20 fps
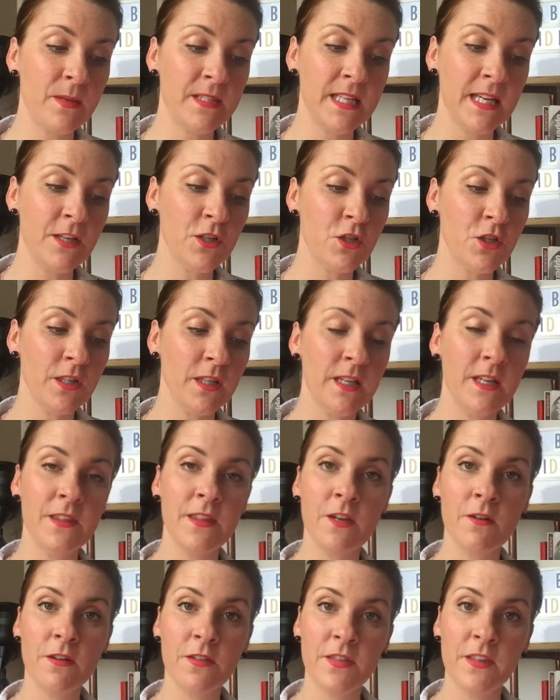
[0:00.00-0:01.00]
potentially
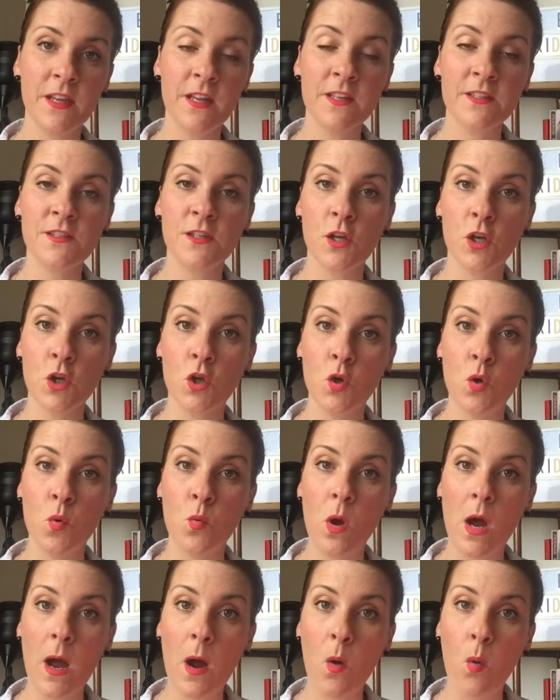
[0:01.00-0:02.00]
there are things that
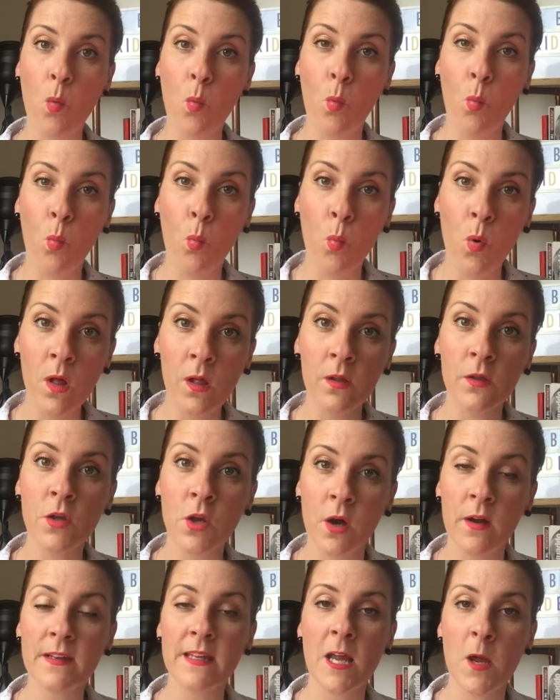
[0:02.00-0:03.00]
you will
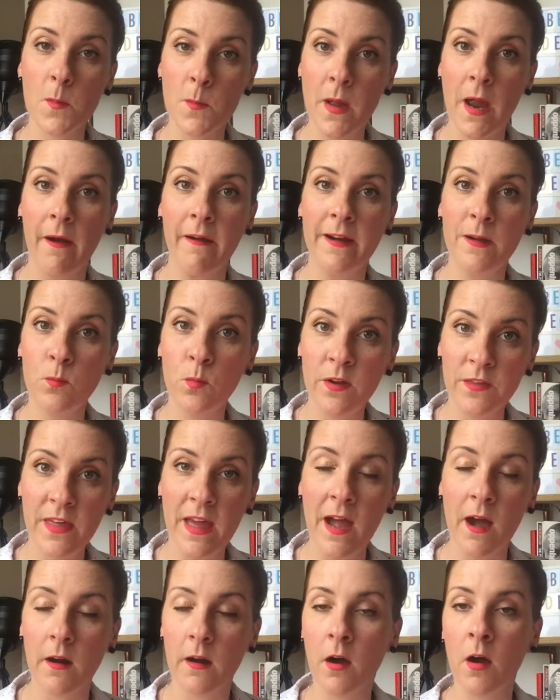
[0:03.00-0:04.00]
not get married
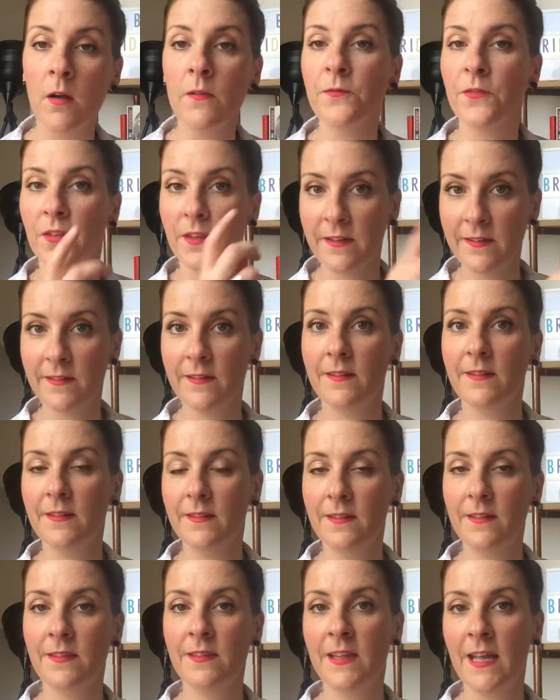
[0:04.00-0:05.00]
without. Hopefully,
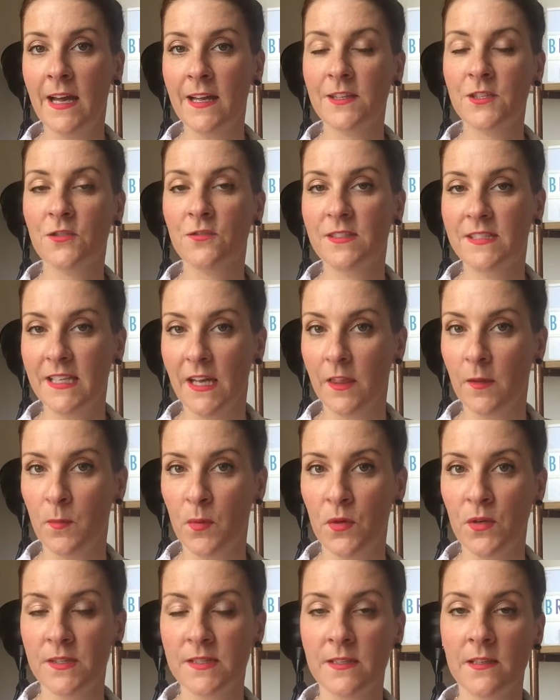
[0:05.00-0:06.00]
the answer is the other
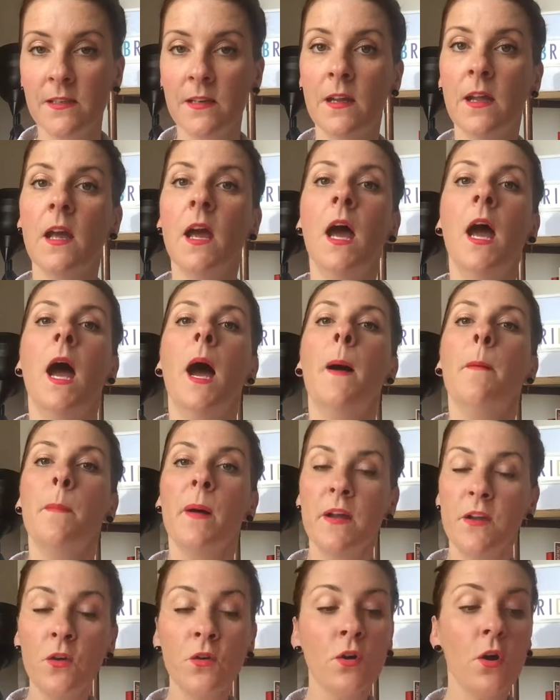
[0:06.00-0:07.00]
person.
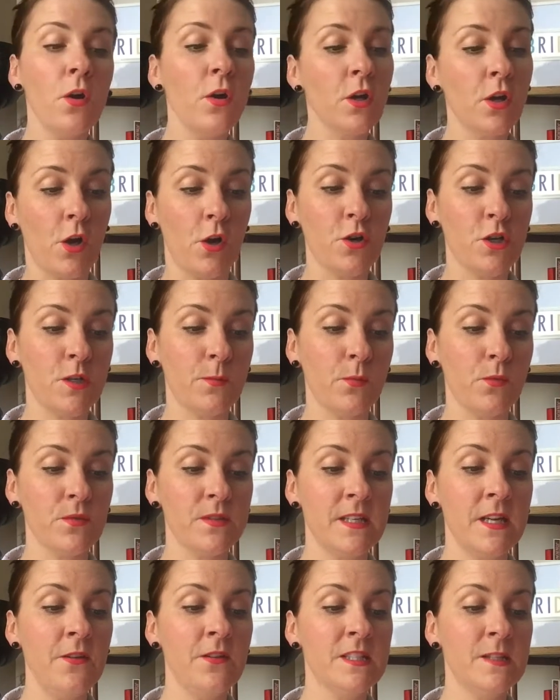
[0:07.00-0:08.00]
But your non-negotiables,
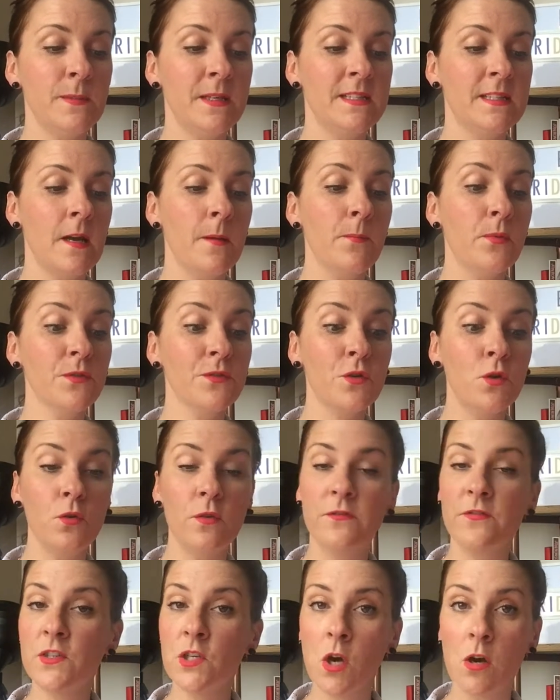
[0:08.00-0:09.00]
here are some examples. Good
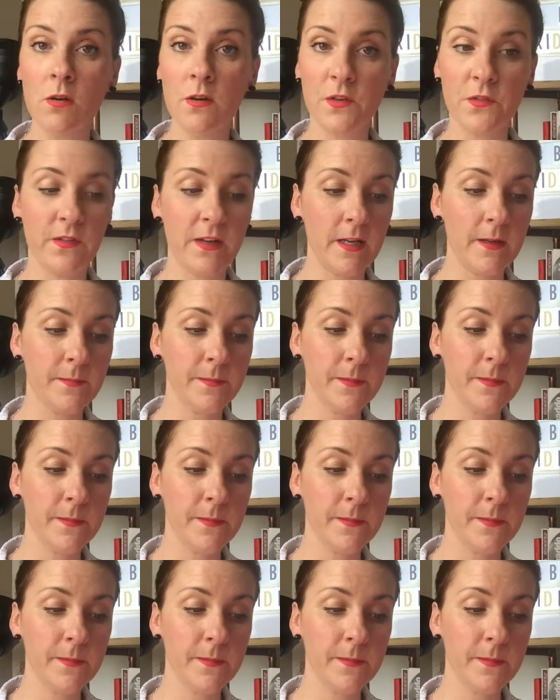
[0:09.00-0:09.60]
photography.